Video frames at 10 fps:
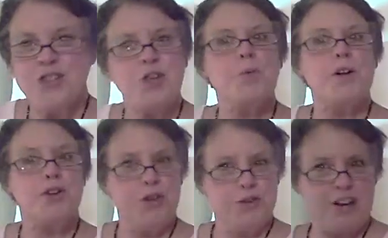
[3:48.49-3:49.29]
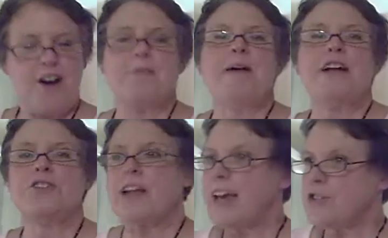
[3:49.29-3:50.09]
so we'll use our
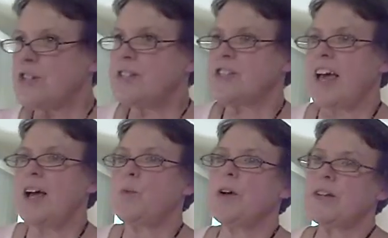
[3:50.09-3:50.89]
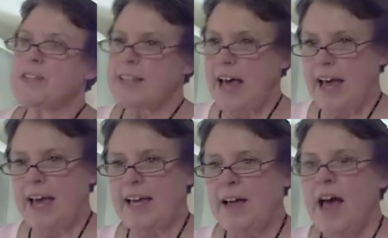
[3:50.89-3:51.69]
imaginations and we'll
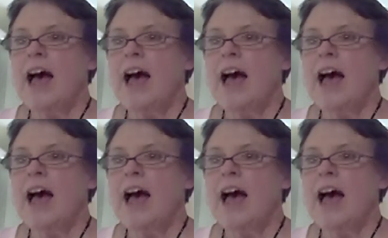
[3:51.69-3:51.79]
say,